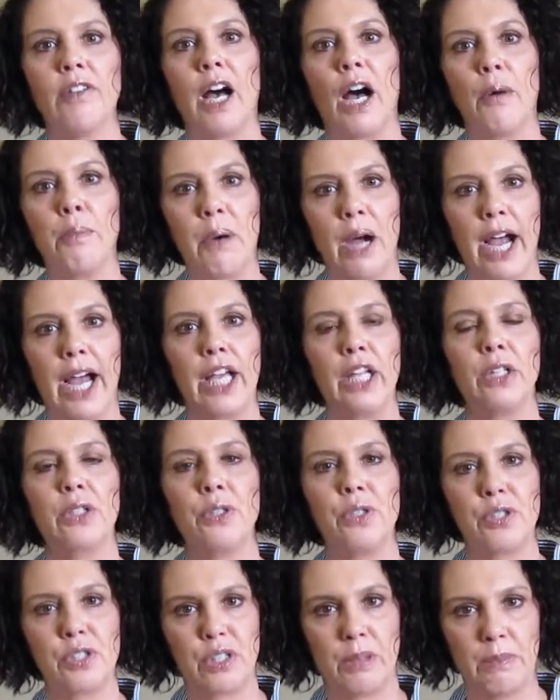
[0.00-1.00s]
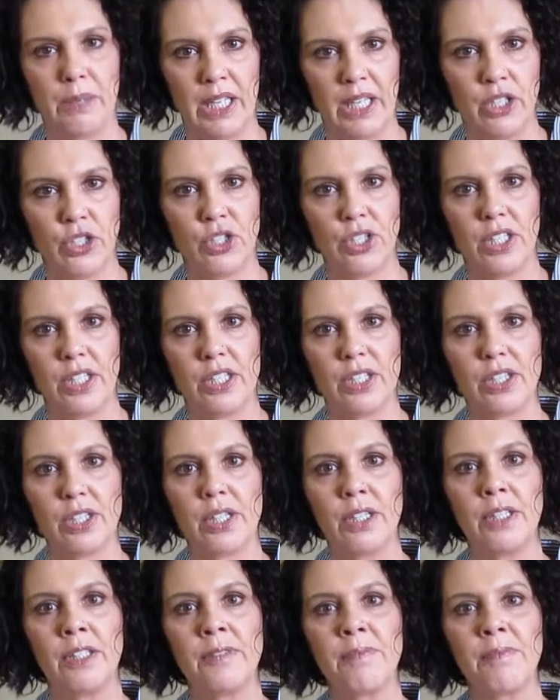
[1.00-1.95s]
I'll probably lose some inches,